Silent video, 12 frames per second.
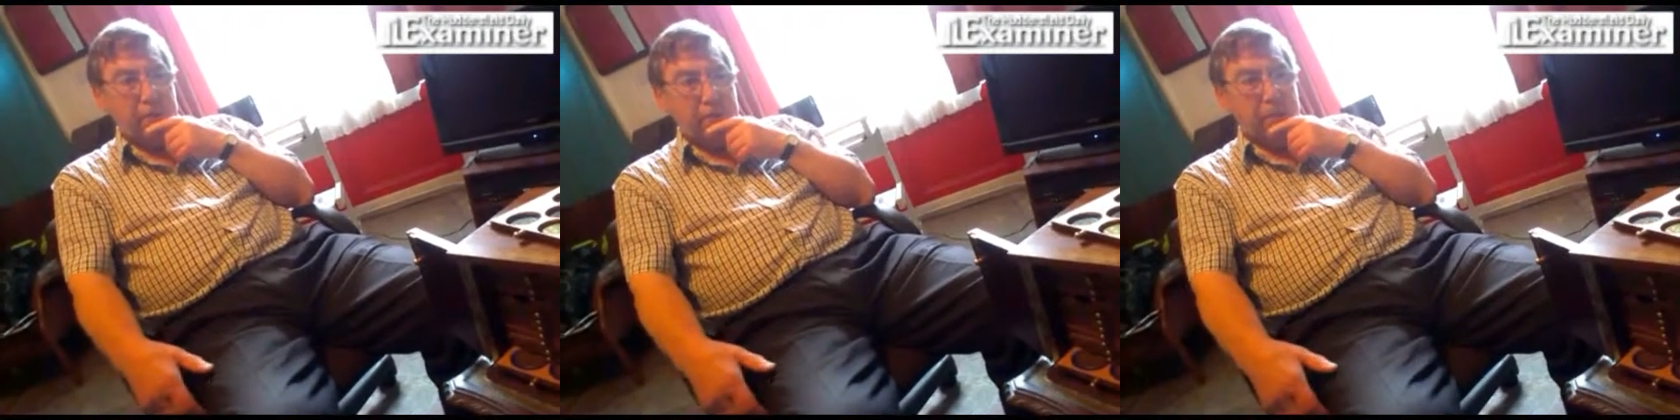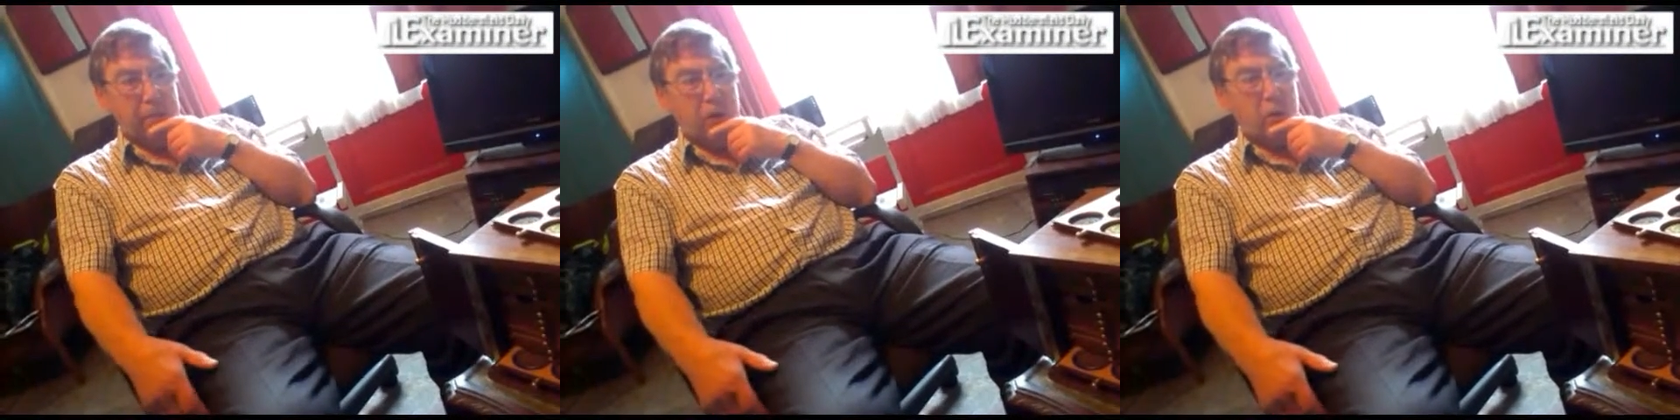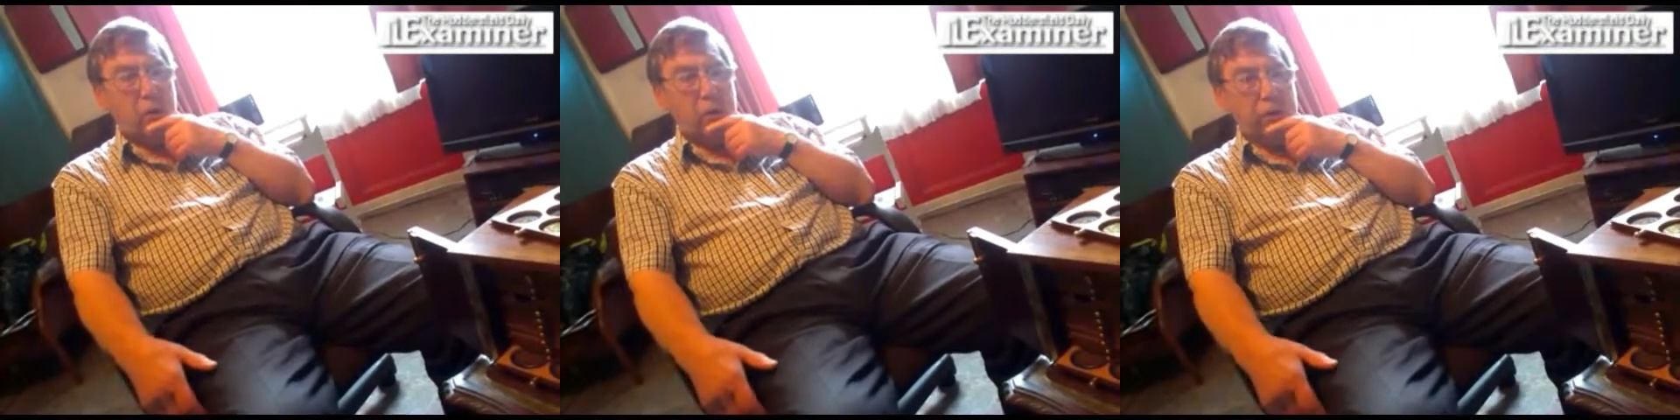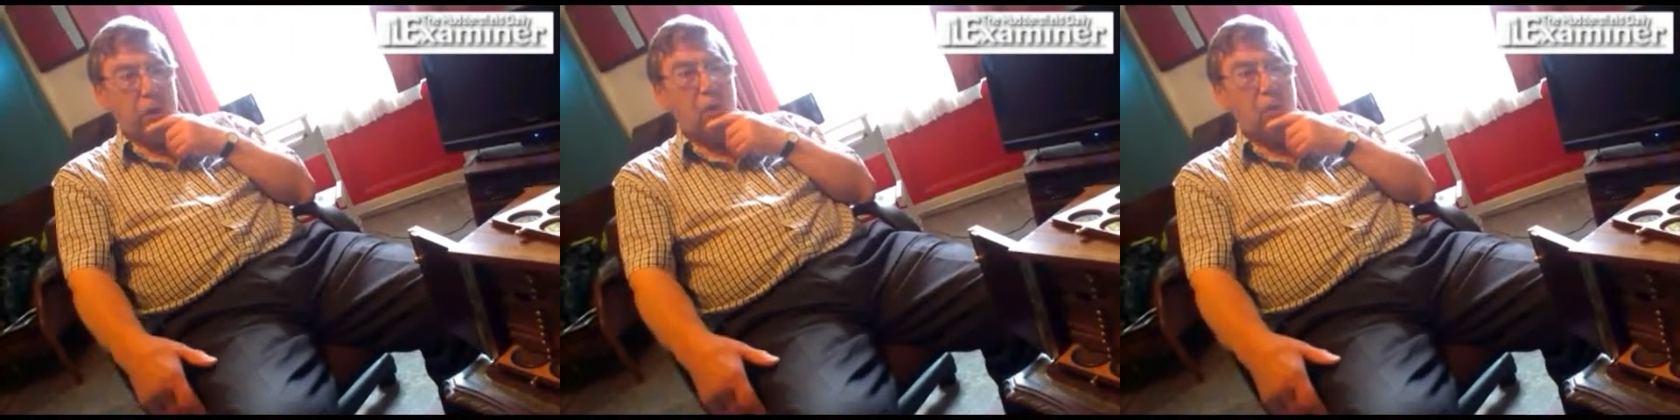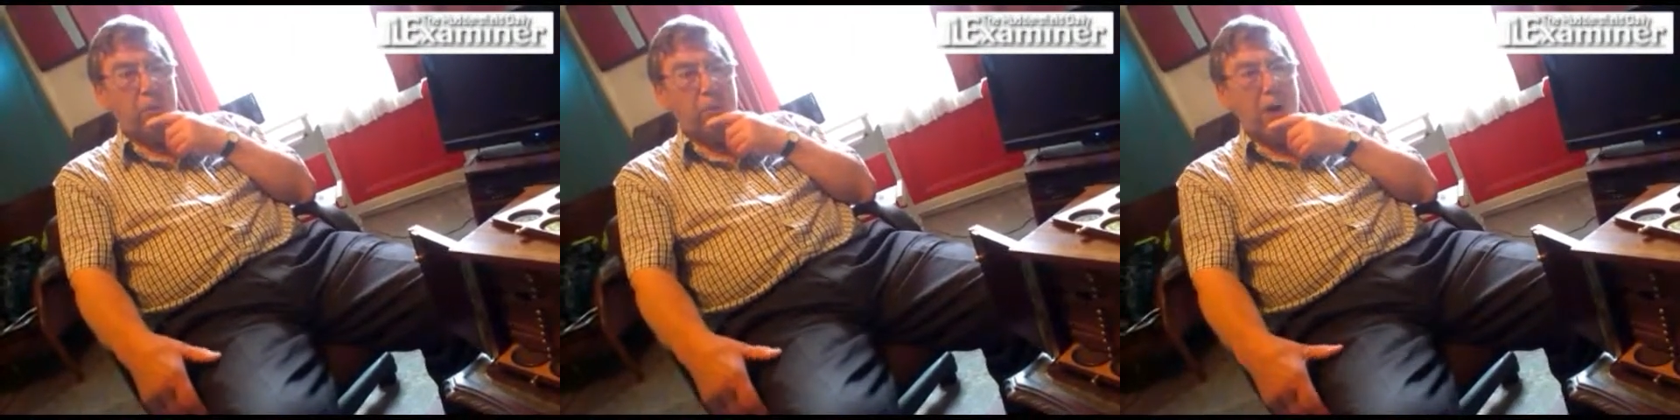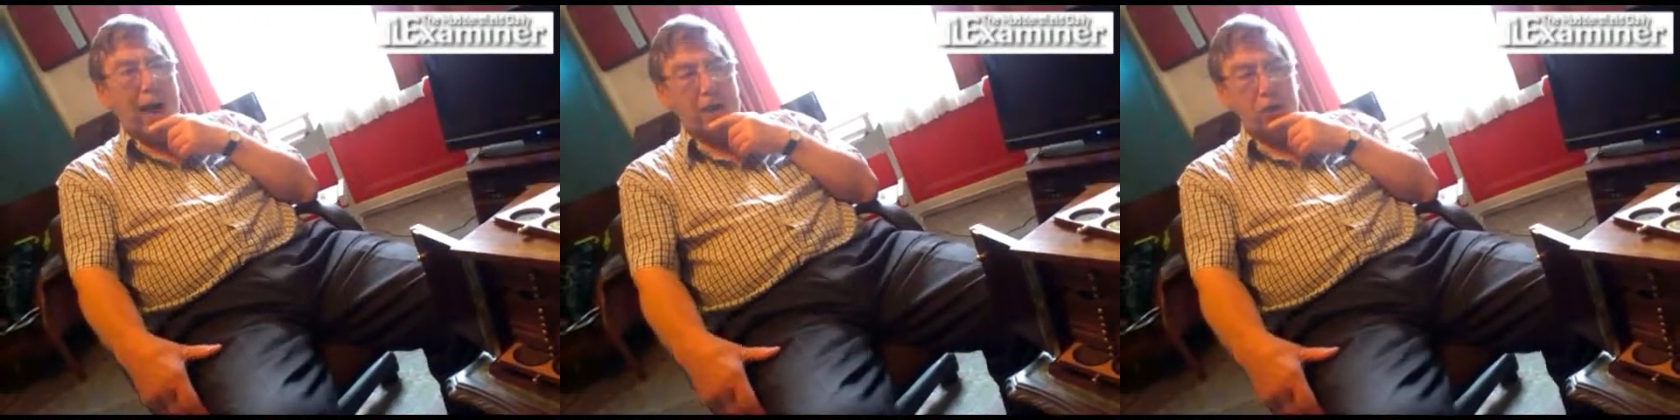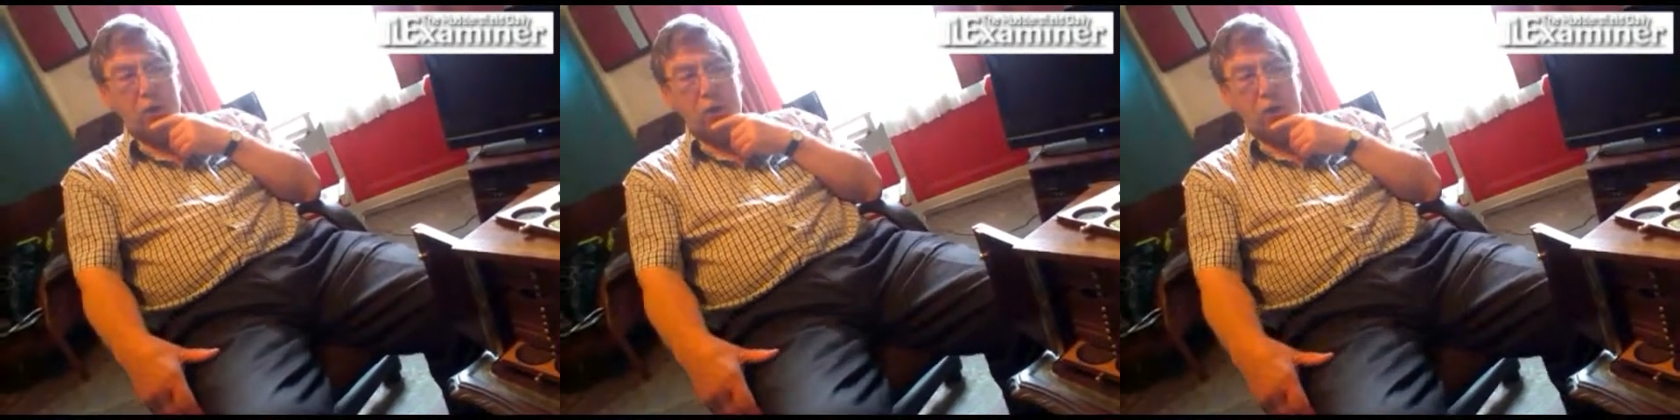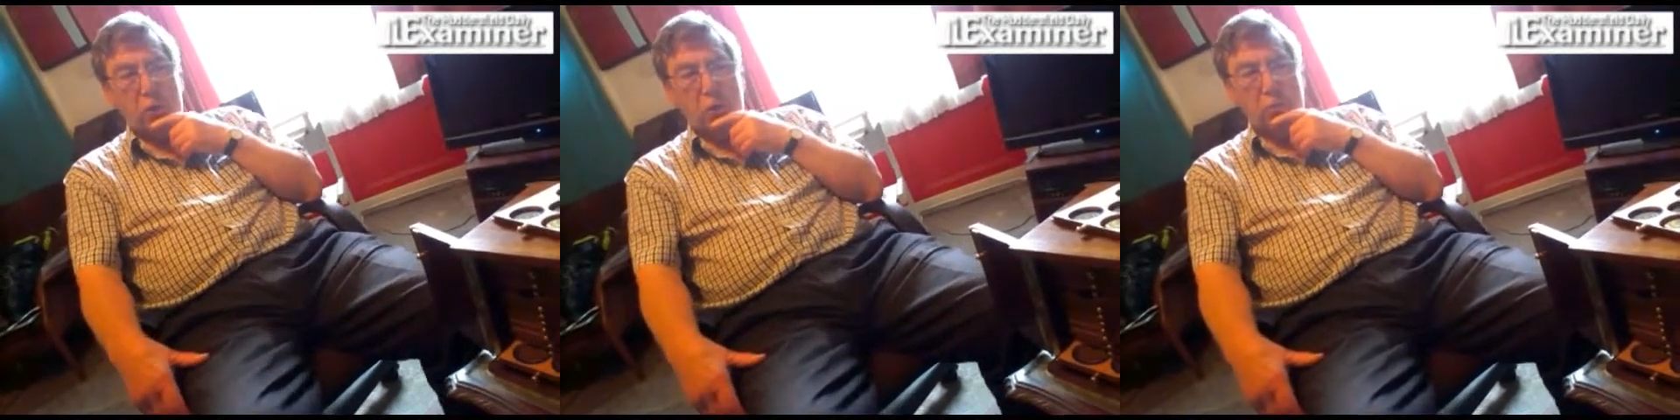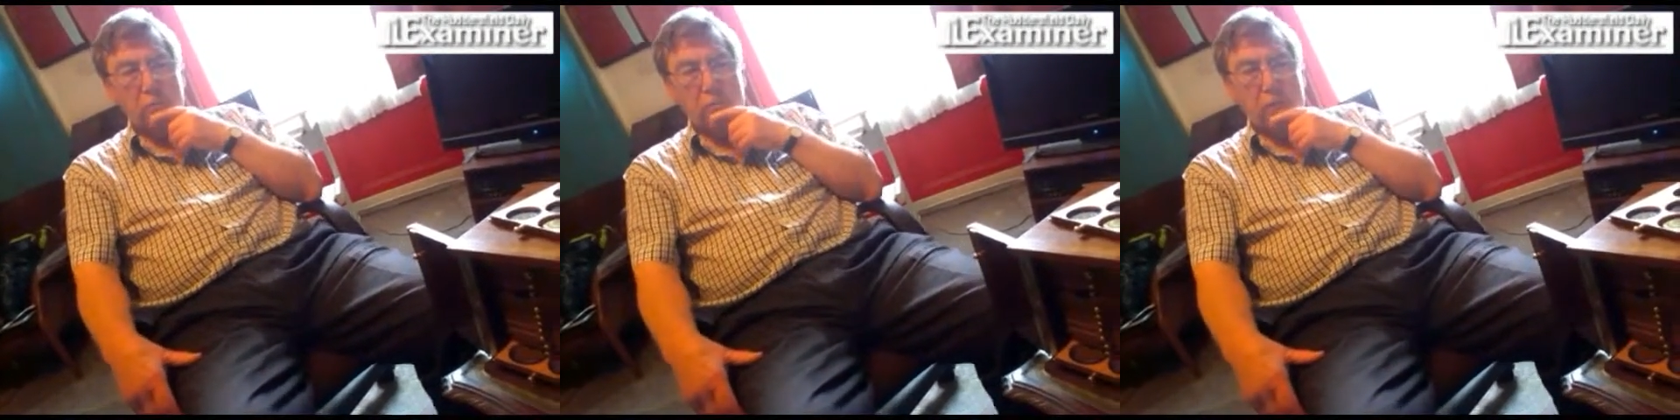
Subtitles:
But they're all brass, so